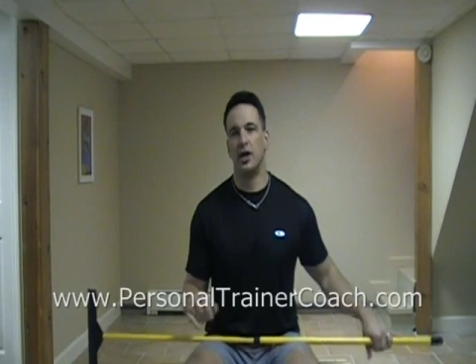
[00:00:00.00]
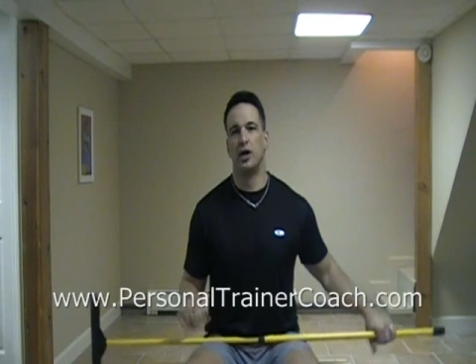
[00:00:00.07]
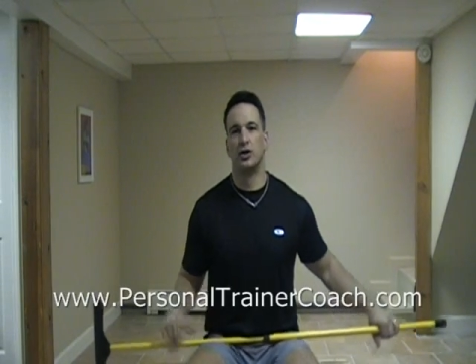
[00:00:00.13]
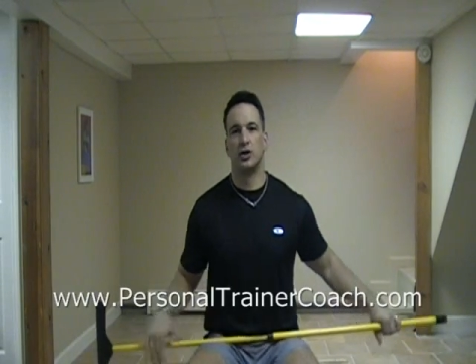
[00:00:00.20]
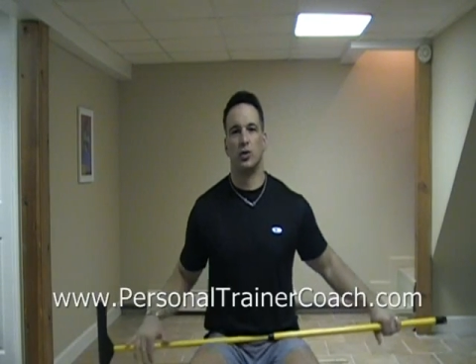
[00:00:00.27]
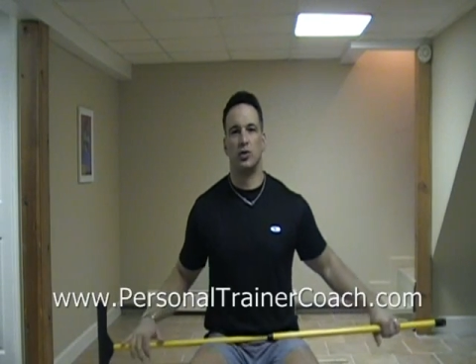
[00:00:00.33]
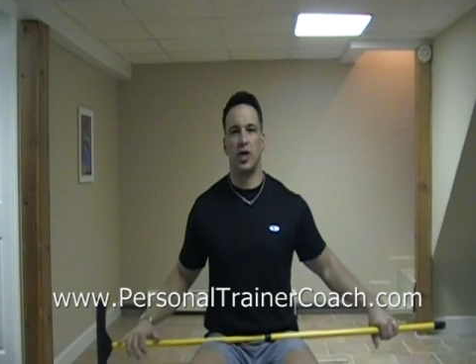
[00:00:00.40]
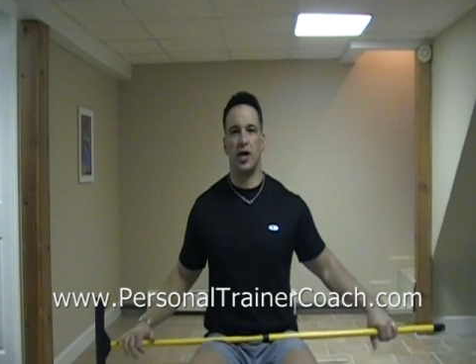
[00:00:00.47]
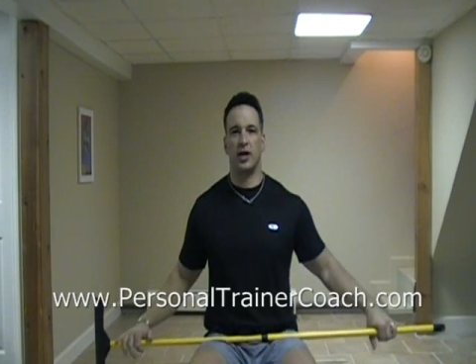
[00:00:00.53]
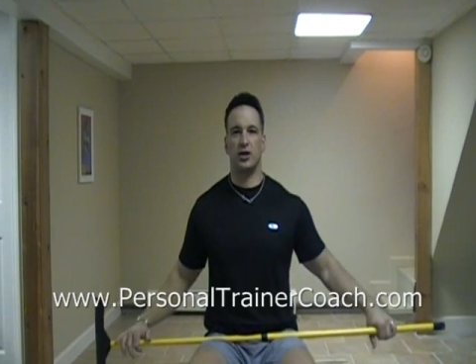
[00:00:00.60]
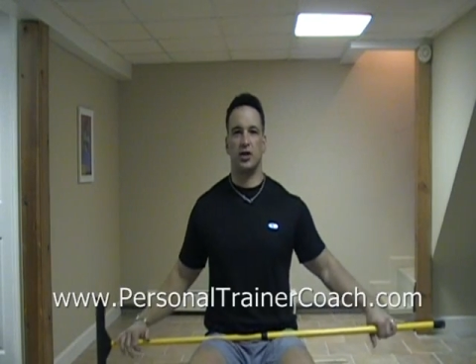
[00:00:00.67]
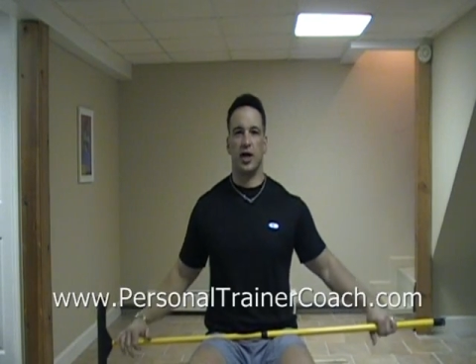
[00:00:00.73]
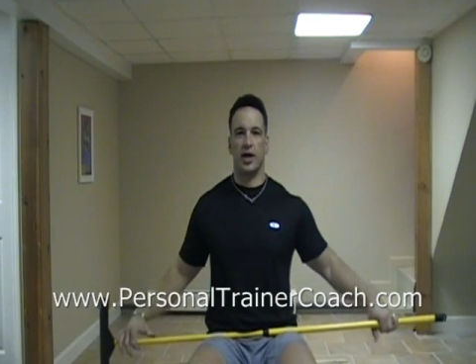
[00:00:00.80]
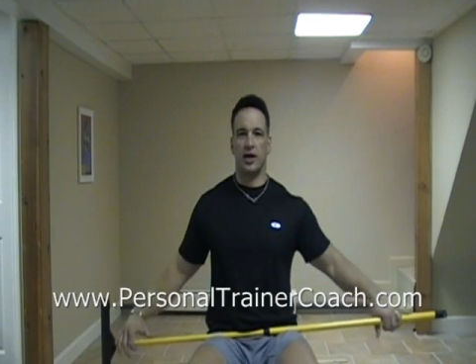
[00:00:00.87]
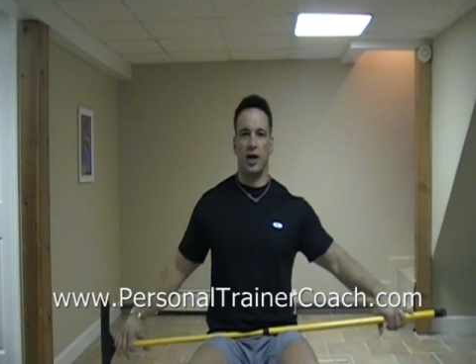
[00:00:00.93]
So take
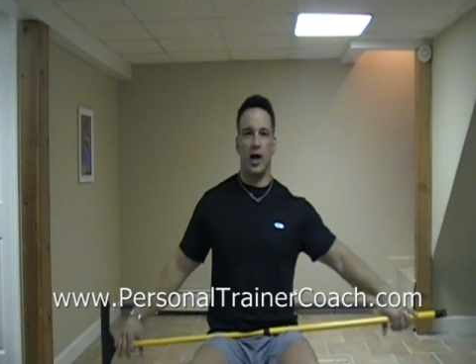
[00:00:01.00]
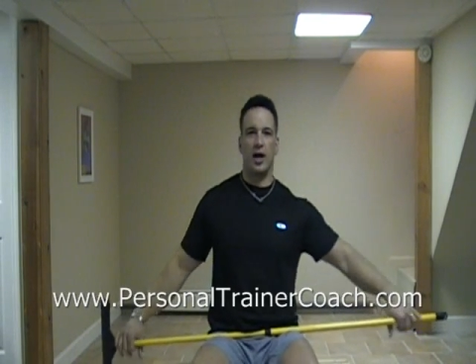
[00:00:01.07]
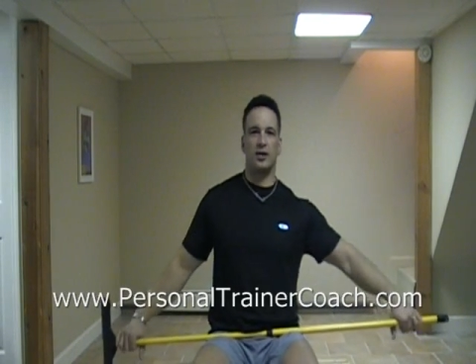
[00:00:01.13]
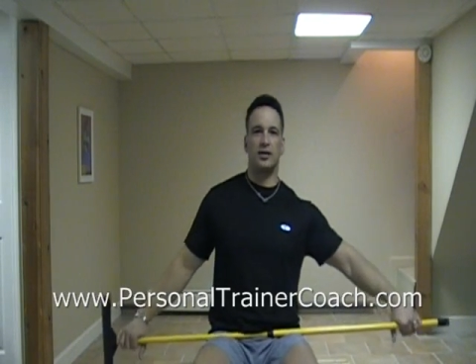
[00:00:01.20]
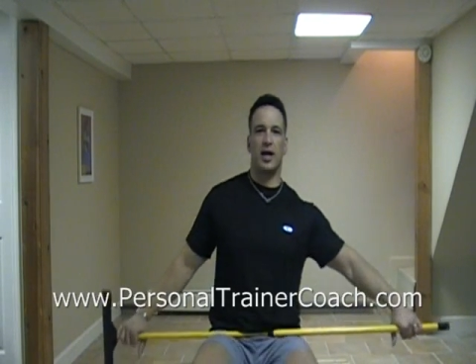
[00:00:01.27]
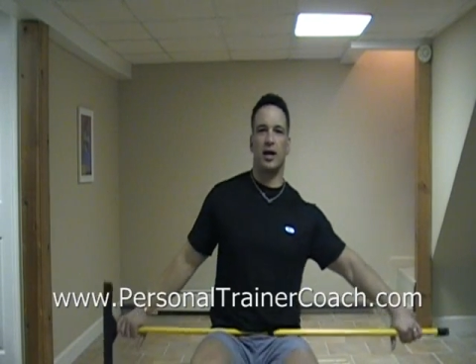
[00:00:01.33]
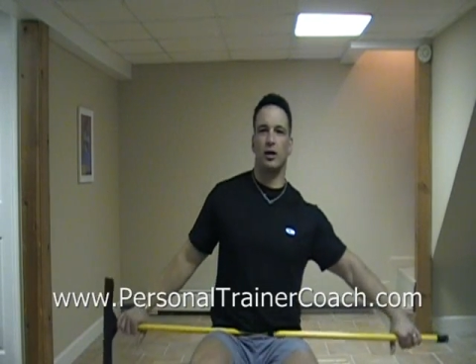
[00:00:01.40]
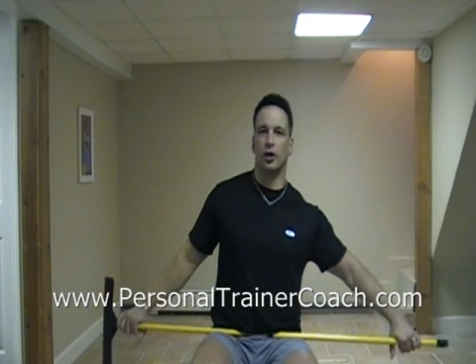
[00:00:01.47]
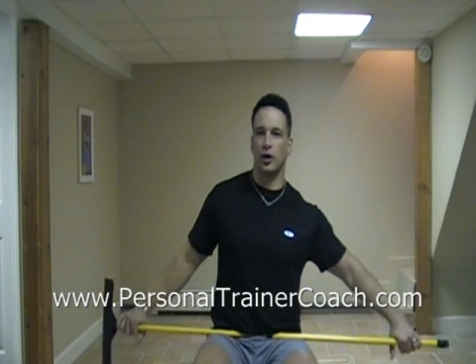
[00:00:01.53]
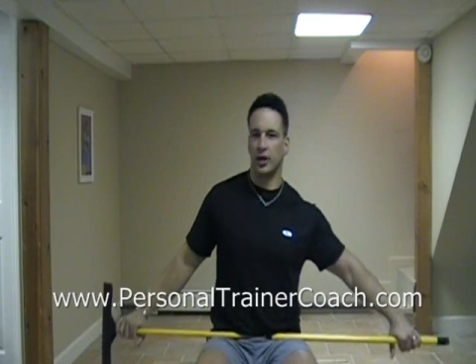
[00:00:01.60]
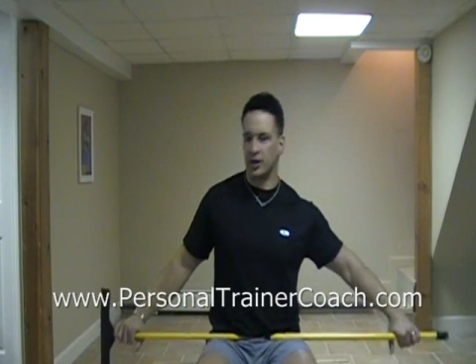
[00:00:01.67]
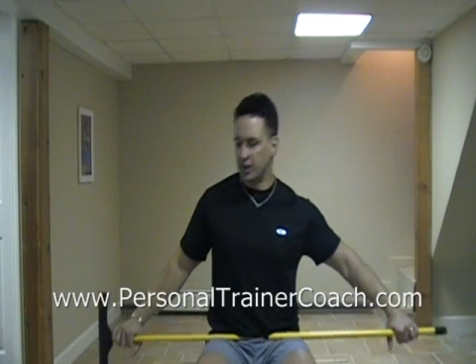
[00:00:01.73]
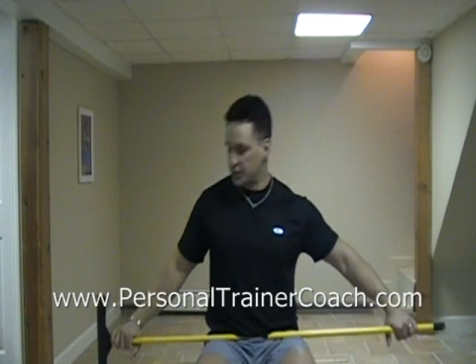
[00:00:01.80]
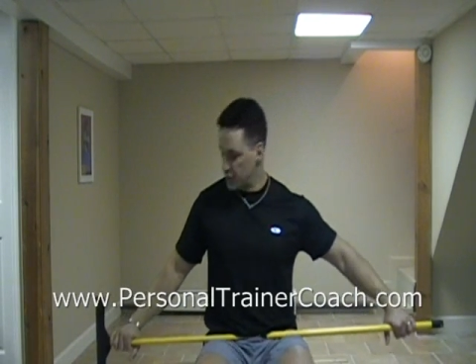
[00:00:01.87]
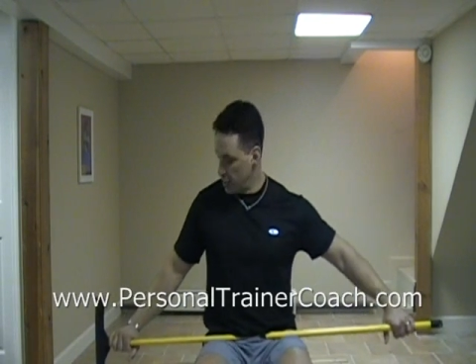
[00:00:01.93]
a look
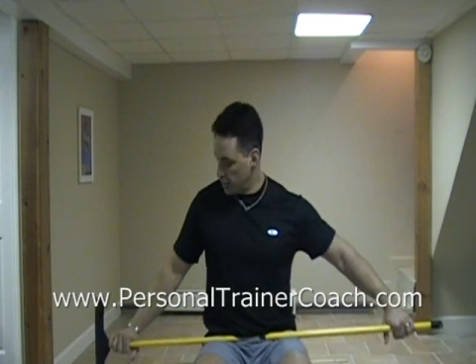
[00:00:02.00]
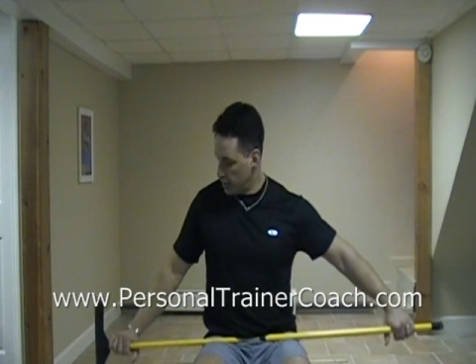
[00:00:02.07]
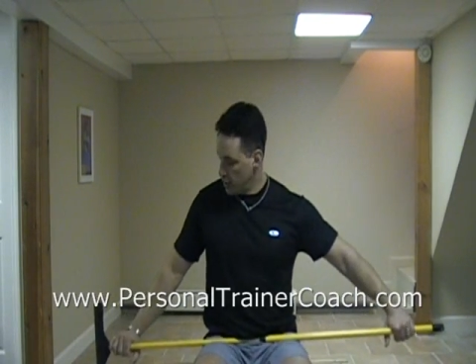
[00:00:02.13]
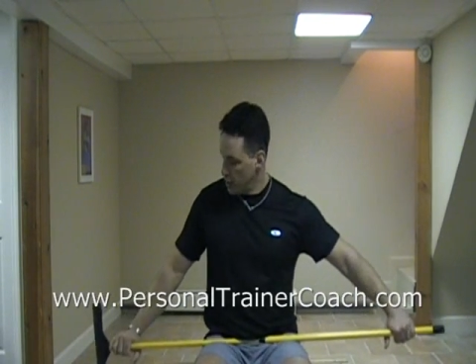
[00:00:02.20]
at this here.